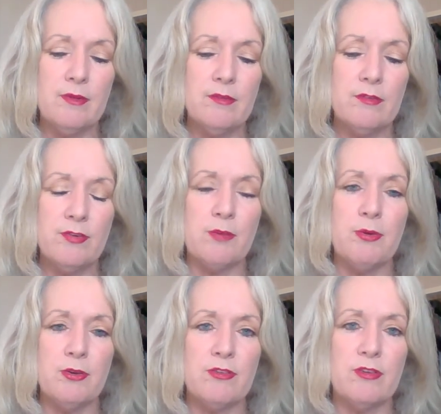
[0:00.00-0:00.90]
It's very
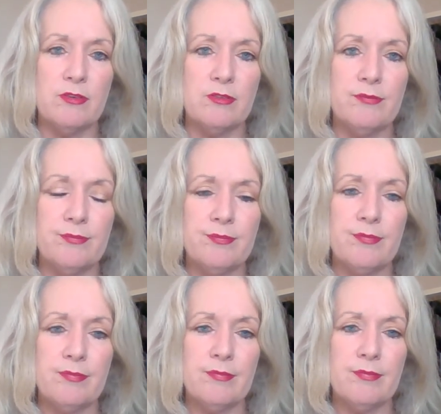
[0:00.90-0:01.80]
personal,
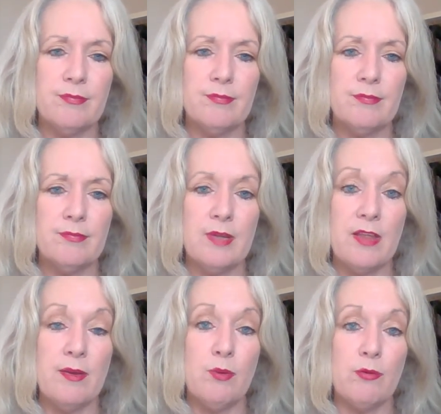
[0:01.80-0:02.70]
and
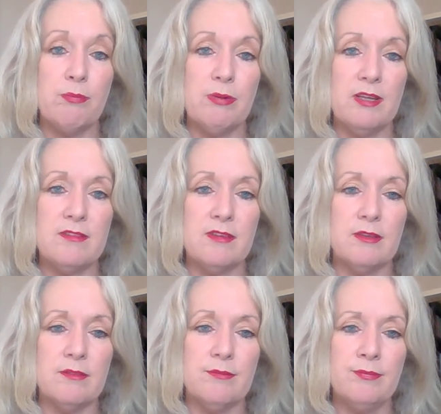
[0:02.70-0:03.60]
they want to replace that.